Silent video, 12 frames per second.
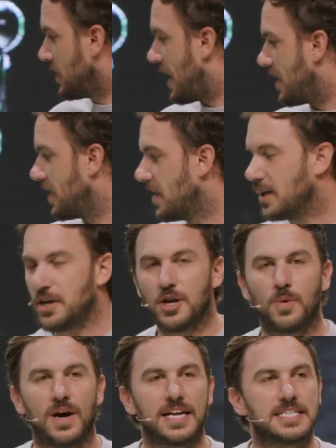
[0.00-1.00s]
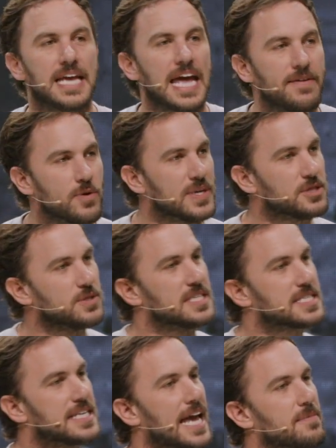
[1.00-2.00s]
that, you know what, David went through the
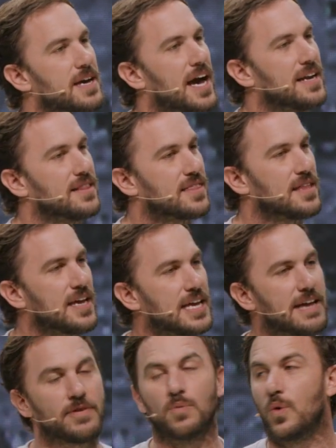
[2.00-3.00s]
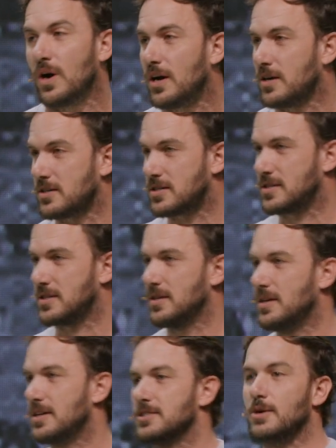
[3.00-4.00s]
same kind of thing, even worse,
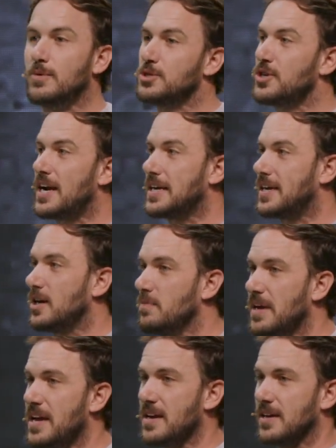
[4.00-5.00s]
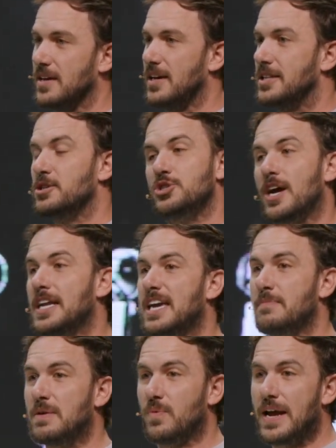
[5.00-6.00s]
because no one was trying to kill me. They're just trying to
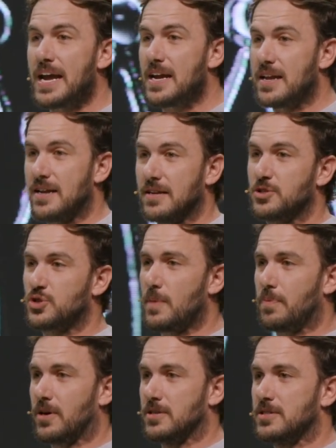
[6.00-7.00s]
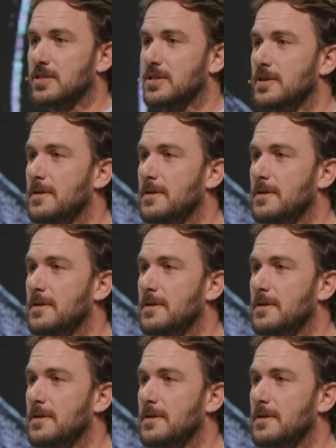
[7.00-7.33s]
give me weed and strippers.